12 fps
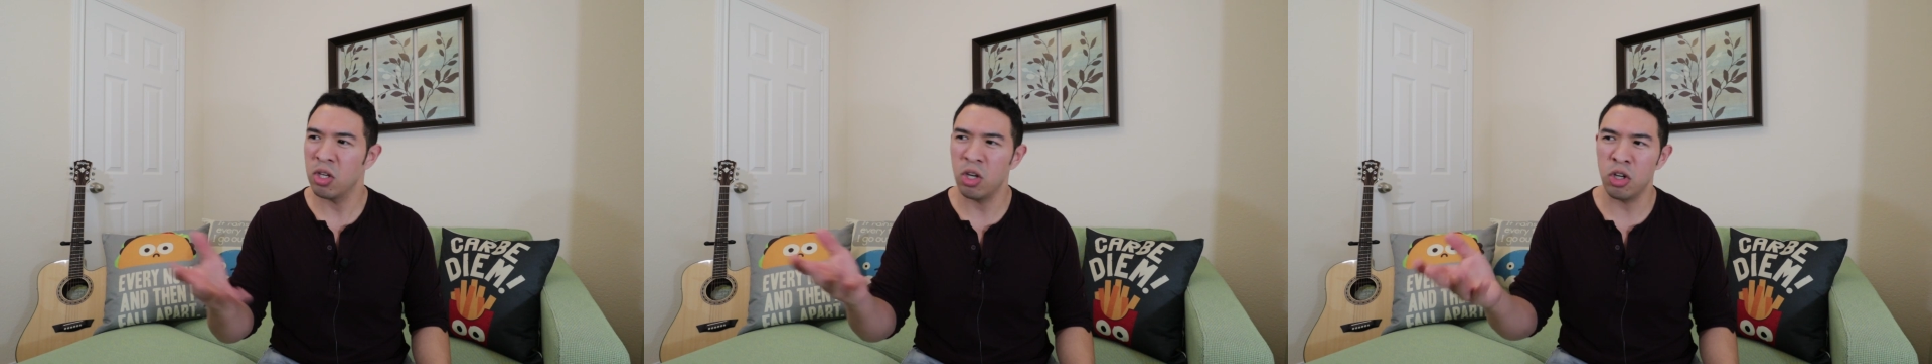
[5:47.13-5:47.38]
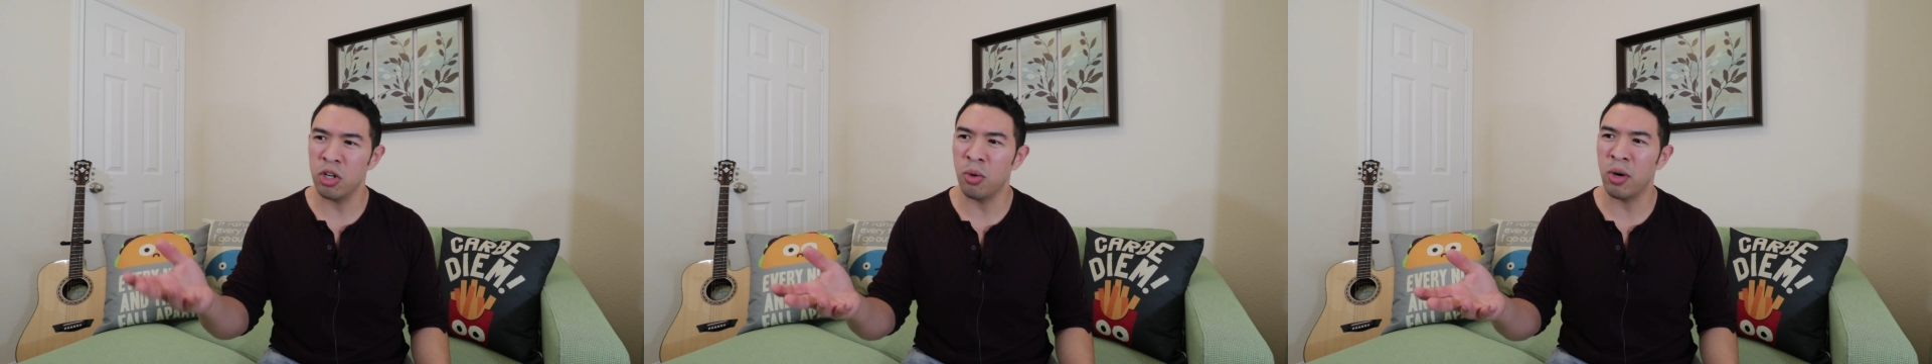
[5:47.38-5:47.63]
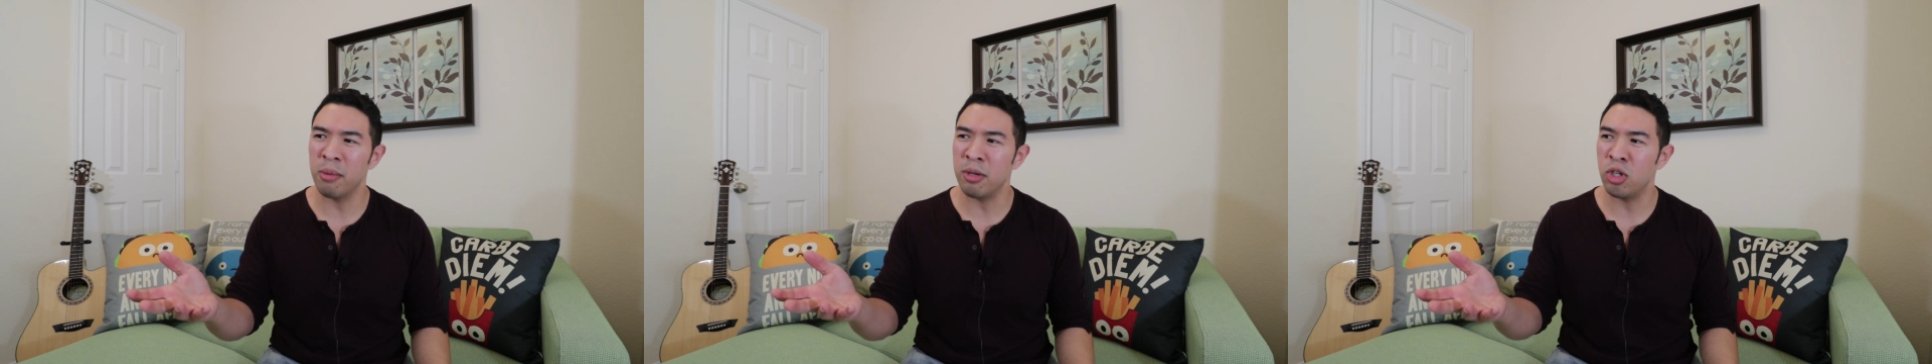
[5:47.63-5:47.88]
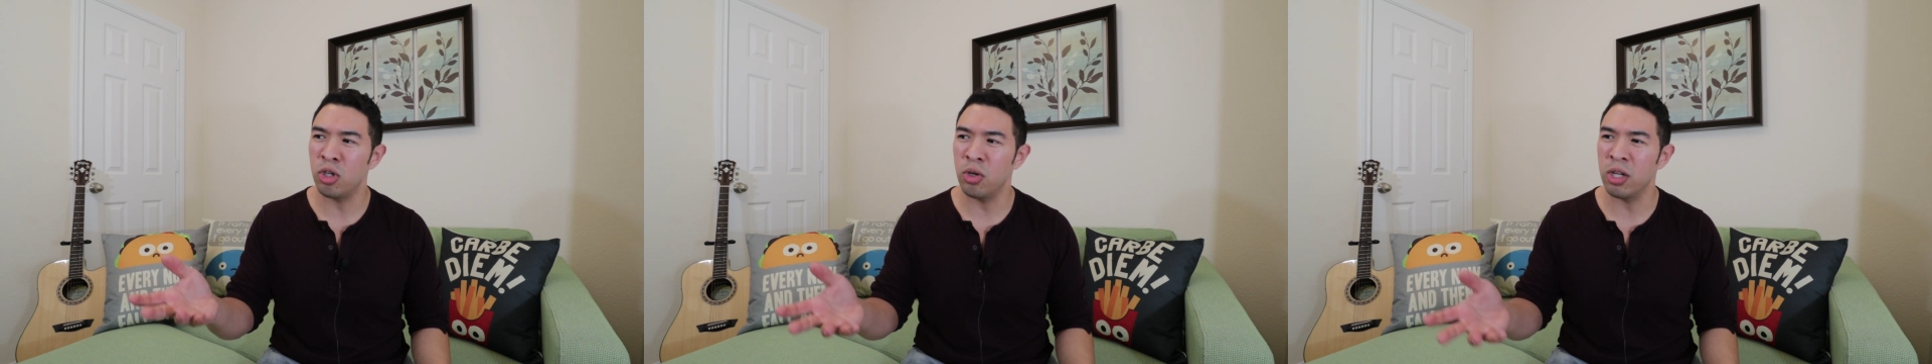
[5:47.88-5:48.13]
you know, you don't want to
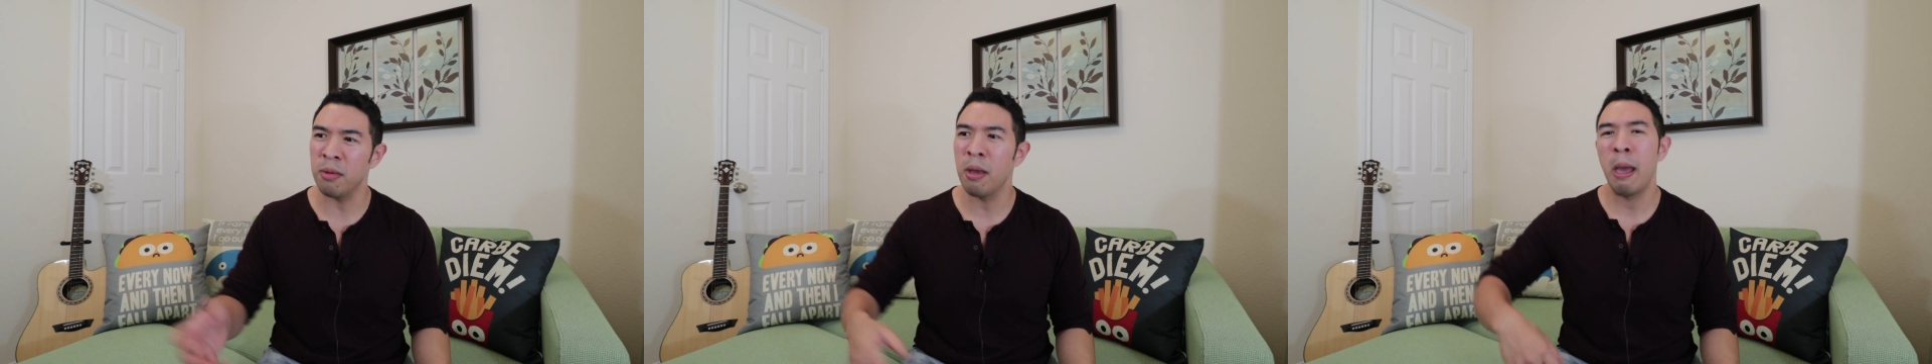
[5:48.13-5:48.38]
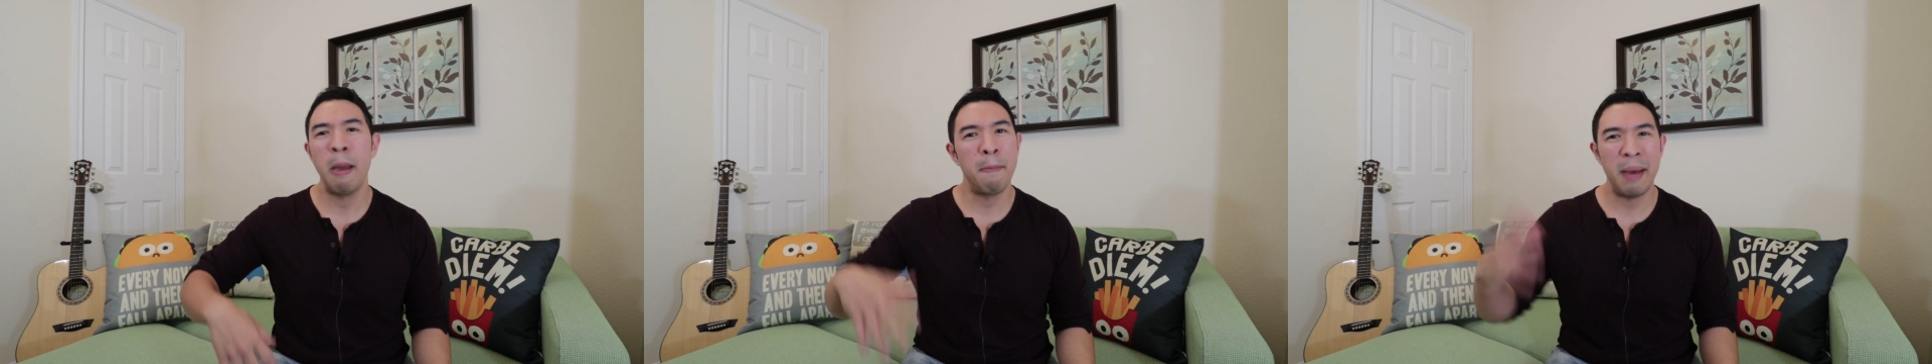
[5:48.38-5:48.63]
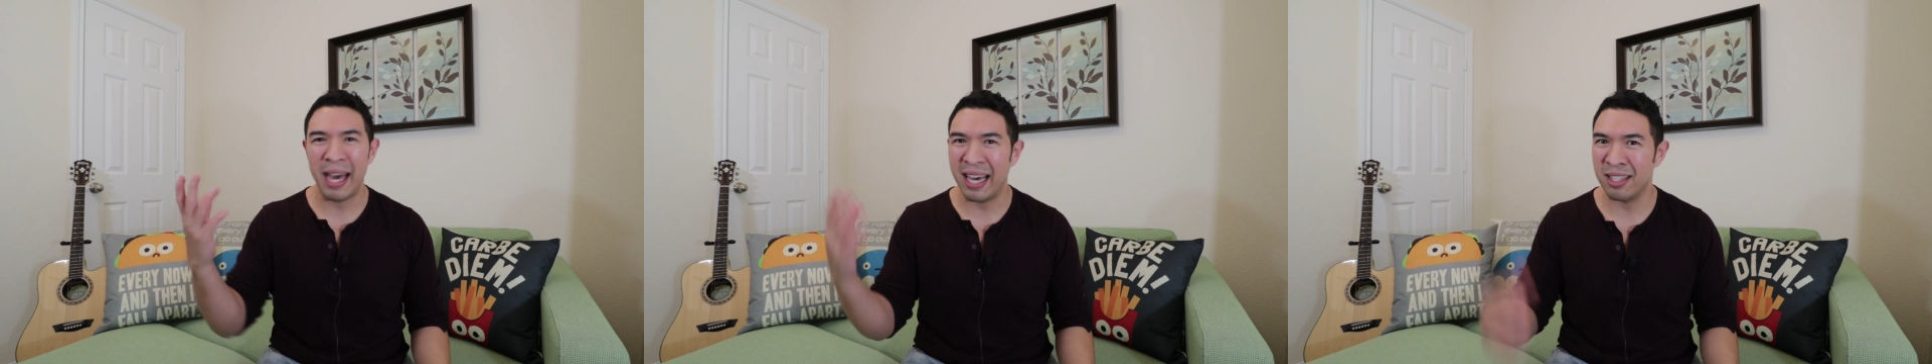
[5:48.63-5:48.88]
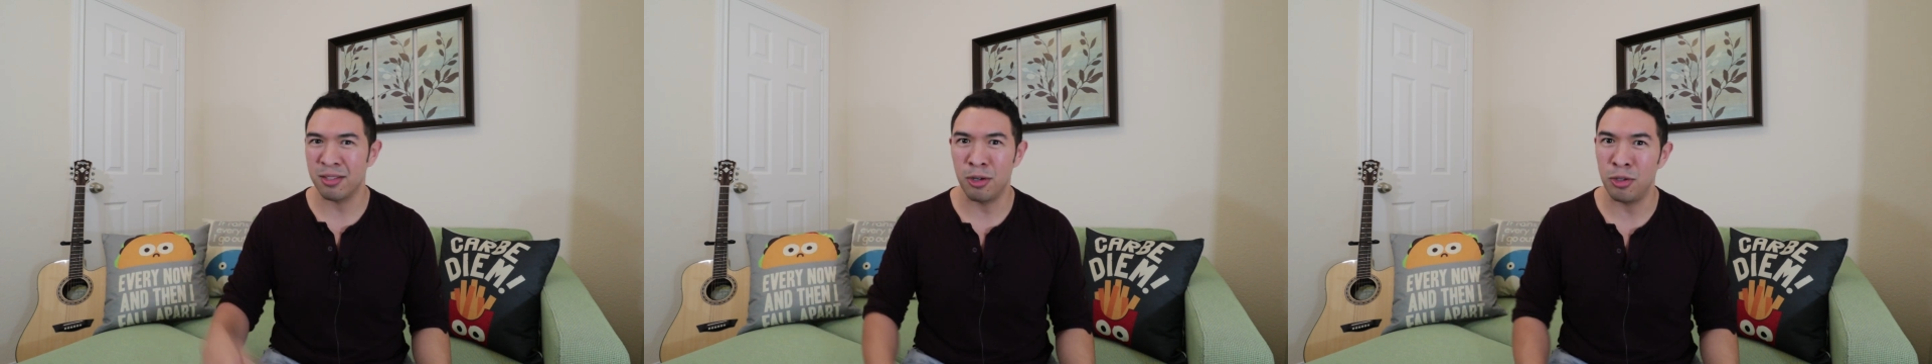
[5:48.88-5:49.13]
be shooting
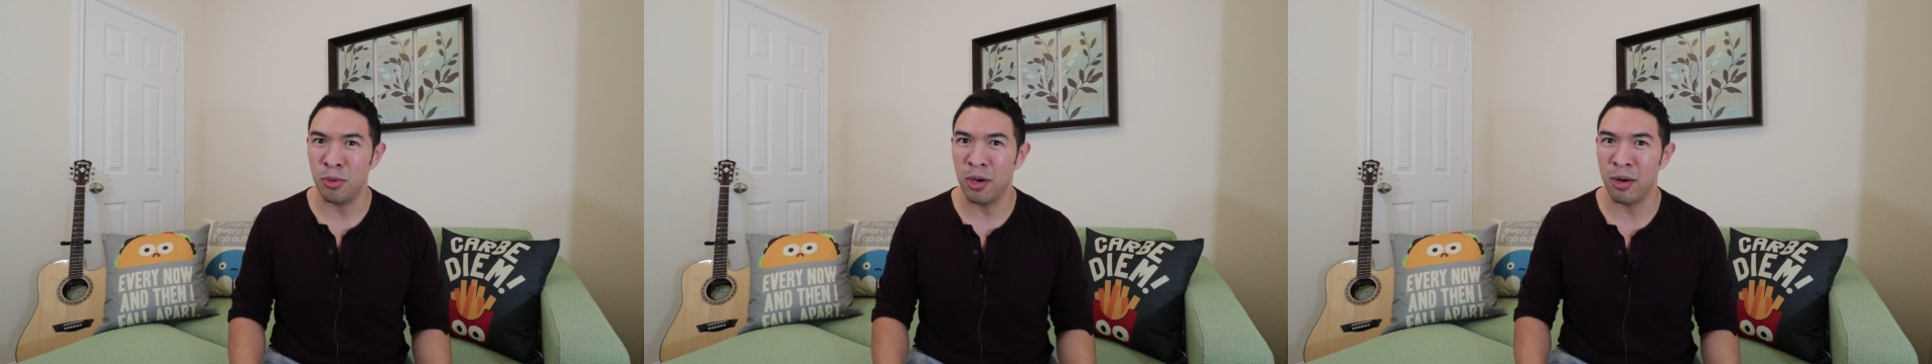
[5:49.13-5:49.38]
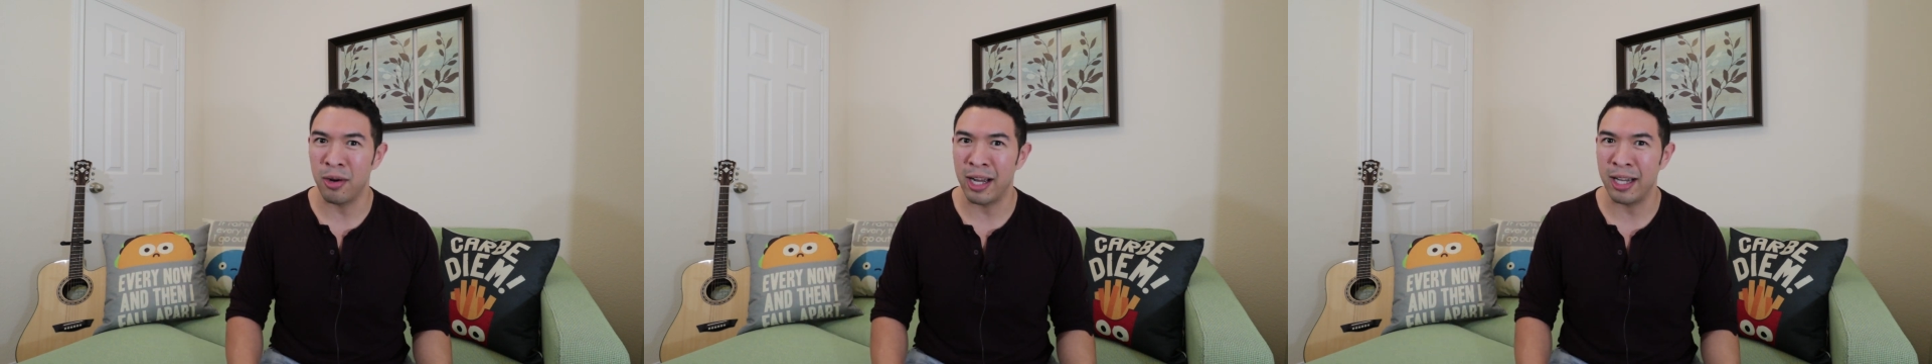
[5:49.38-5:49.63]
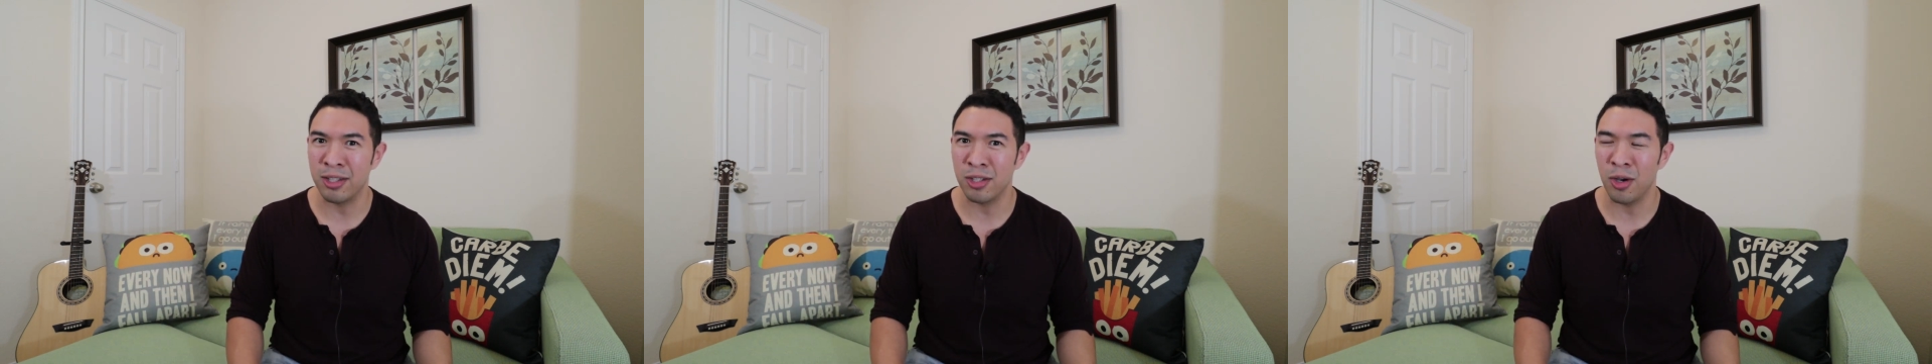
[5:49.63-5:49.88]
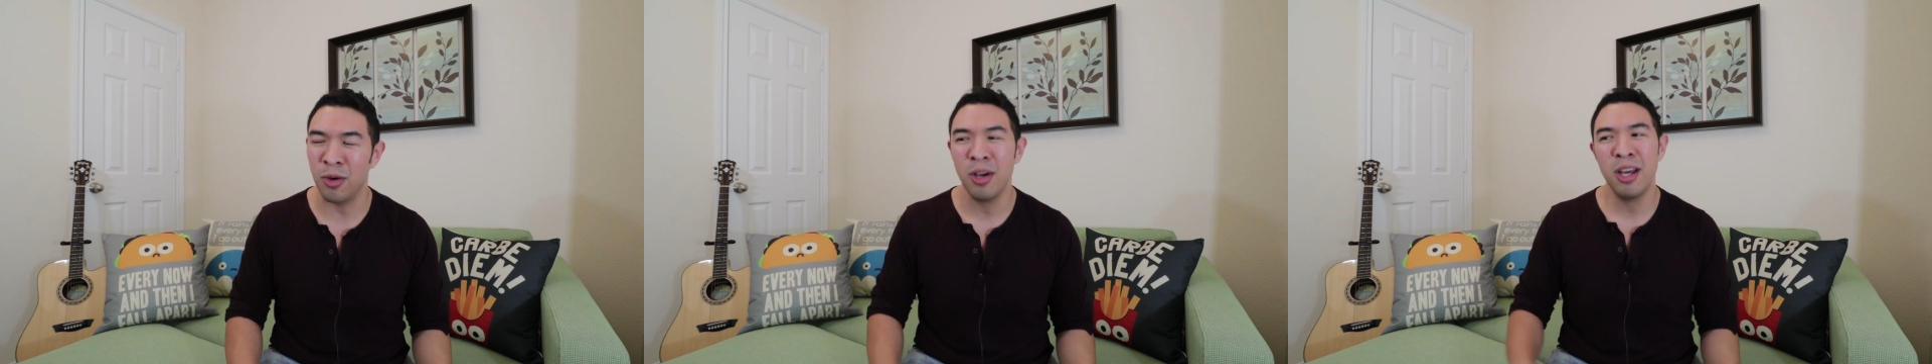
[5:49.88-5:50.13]
past 3200
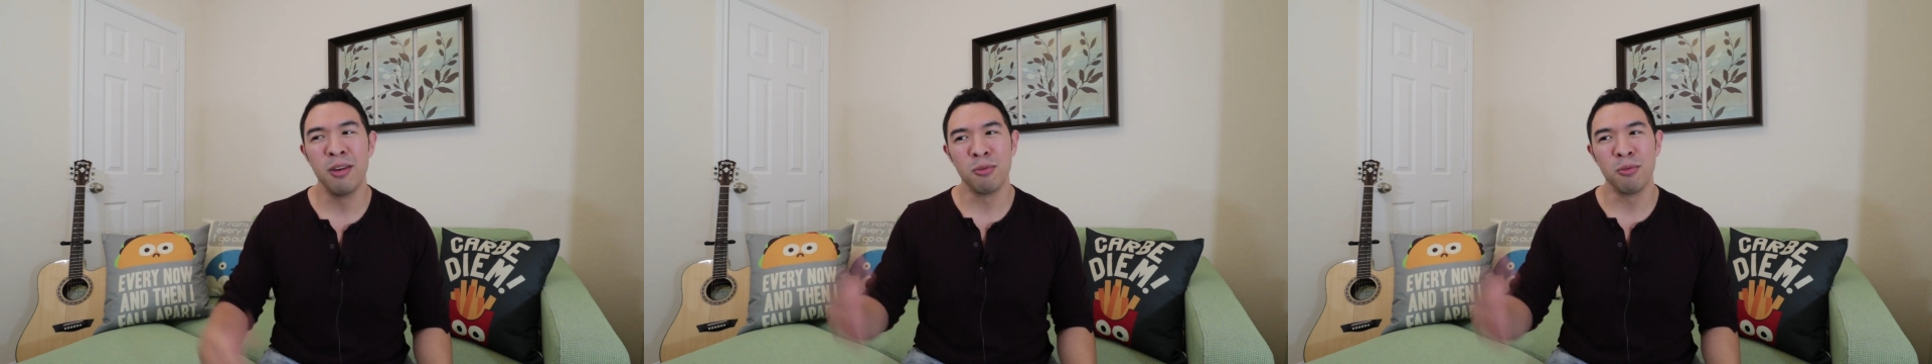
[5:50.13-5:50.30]
ISO.